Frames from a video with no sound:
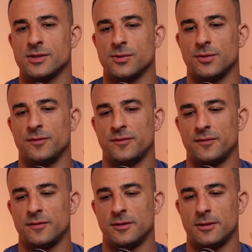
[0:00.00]
sort of,
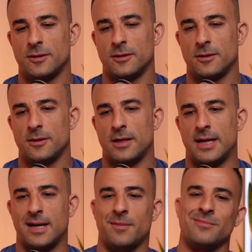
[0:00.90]

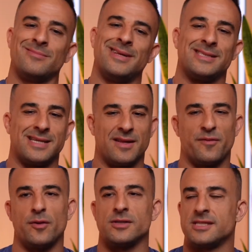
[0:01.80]
let's say the
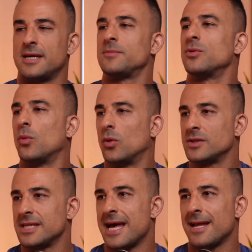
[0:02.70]
first step towards that.